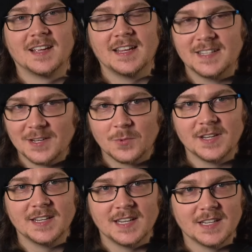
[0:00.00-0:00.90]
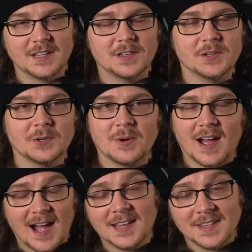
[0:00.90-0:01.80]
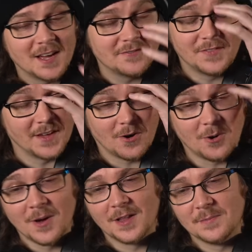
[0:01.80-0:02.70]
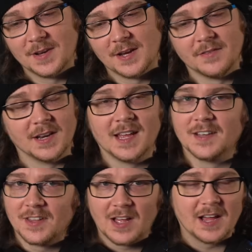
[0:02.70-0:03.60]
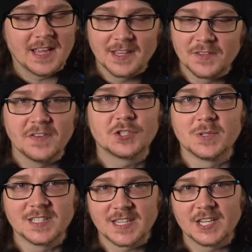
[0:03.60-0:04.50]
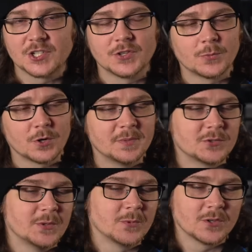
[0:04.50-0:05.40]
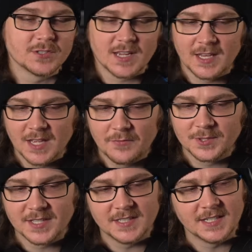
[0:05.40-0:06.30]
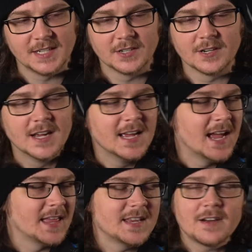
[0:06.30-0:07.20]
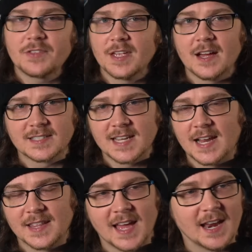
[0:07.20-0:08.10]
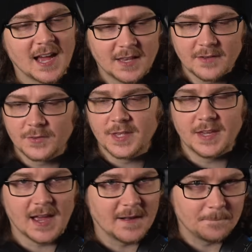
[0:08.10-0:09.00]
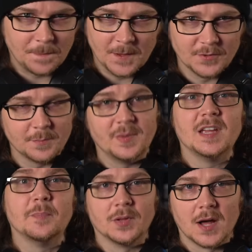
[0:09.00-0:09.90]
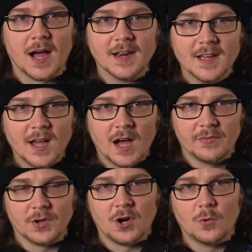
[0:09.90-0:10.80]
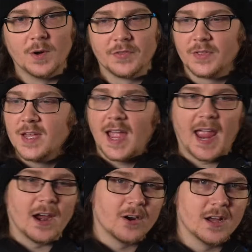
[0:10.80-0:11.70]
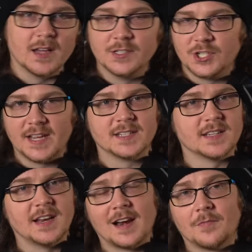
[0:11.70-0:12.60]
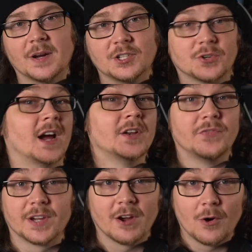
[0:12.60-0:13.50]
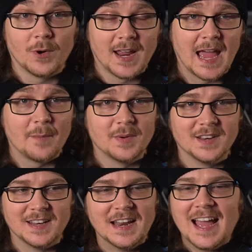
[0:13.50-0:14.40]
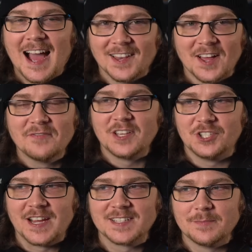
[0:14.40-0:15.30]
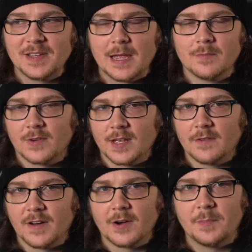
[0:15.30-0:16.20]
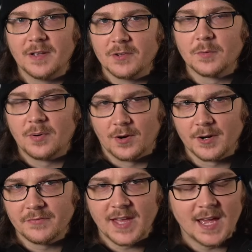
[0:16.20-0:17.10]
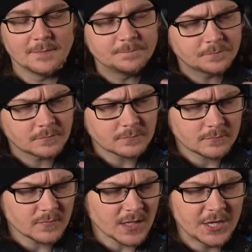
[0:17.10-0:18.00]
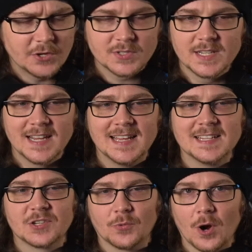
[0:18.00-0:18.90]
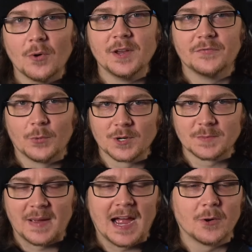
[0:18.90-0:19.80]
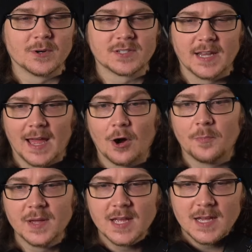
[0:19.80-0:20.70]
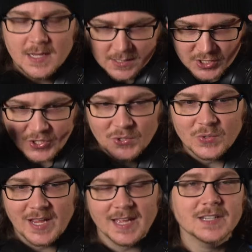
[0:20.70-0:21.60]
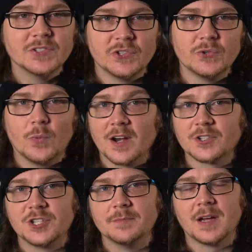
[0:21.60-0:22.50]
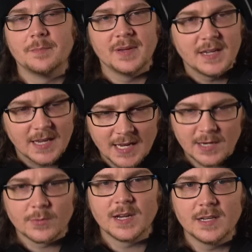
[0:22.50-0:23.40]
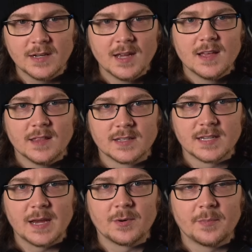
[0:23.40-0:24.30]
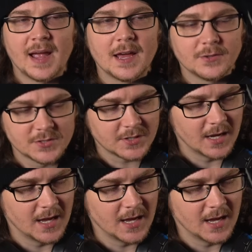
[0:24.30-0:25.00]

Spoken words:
He did what he needed to do. I loved the whole element of it. And again, the visualization of the world between worlds, I love what they did here. And then everything outside of that, I loved the, you know, the B plot of it all with Hera and Jacen and everybody trying to figure out what happened. And I love that Jacen became like a very pivotal part of that, using his growing Force powers to help tune in to where she might be, hearing the saber battles